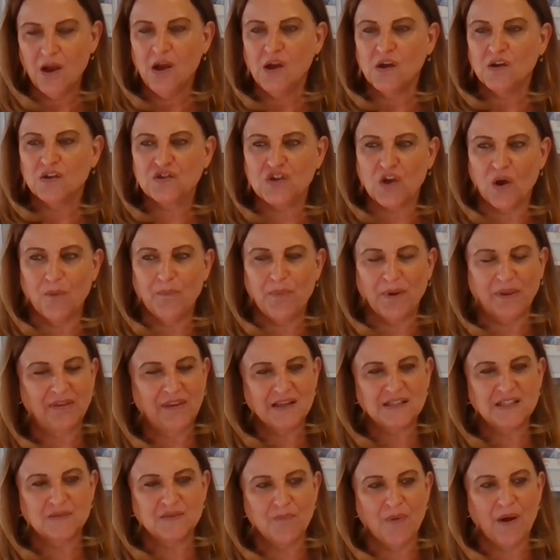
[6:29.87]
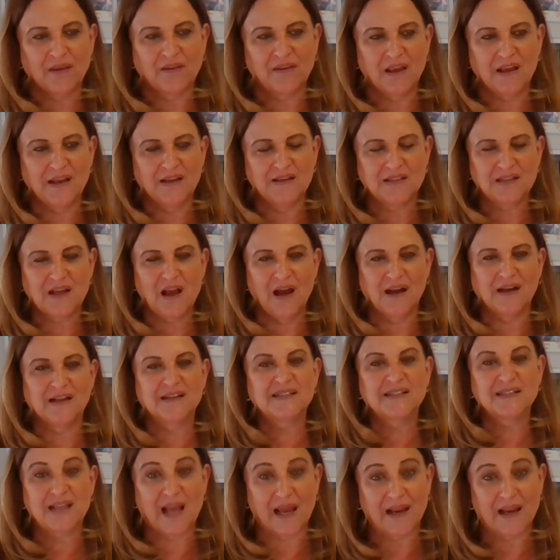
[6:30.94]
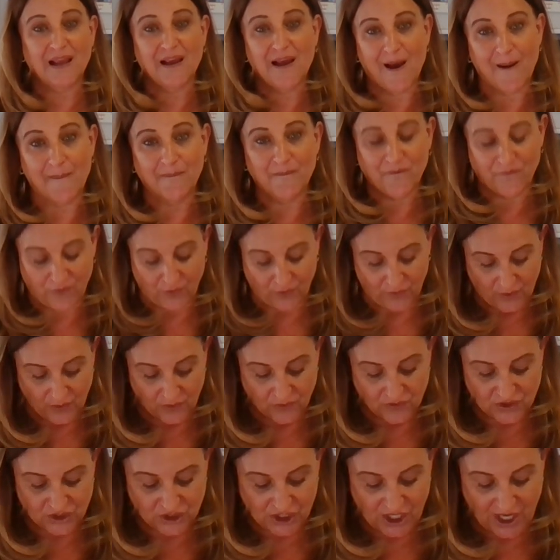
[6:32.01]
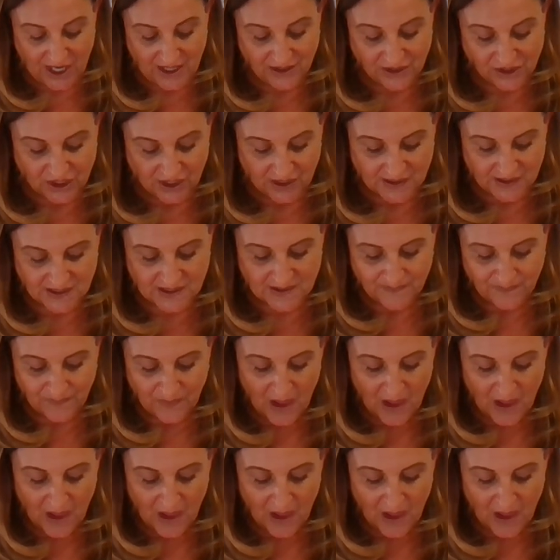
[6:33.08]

So, but this month is kind of setting up for those changes.